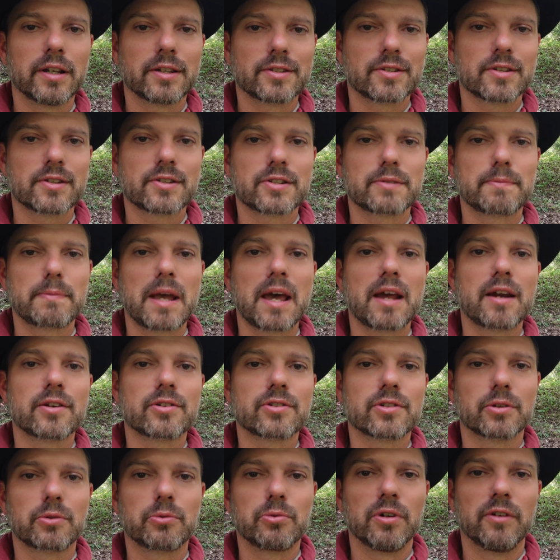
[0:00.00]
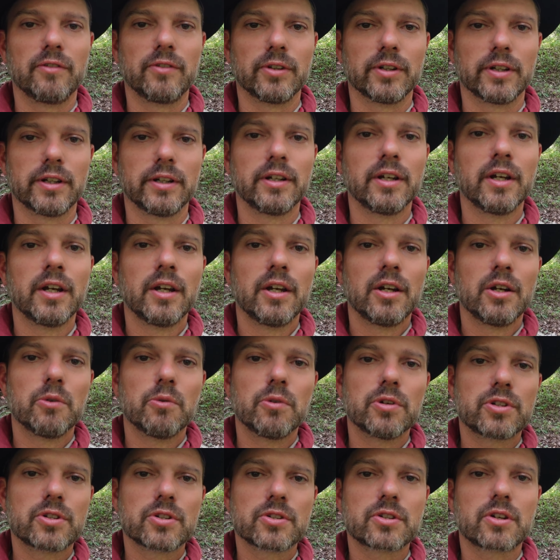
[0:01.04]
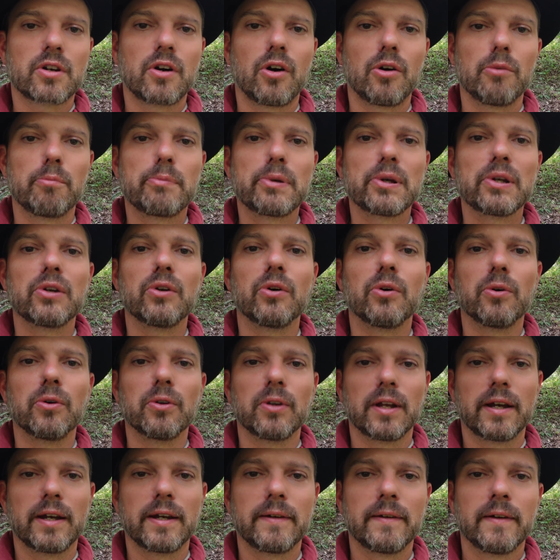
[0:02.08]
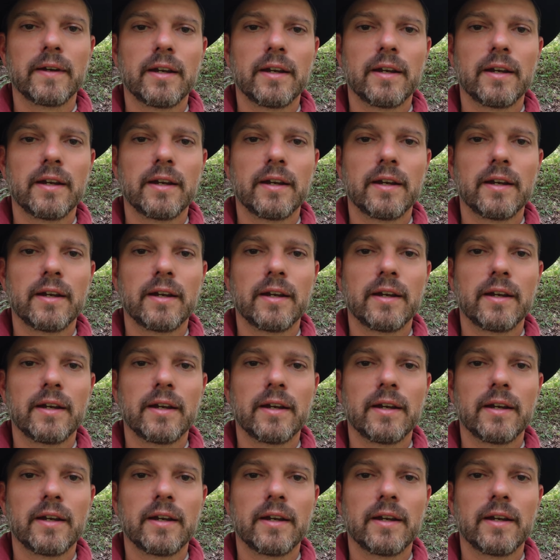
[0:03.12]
its Spanish equivalent, which is called pinole.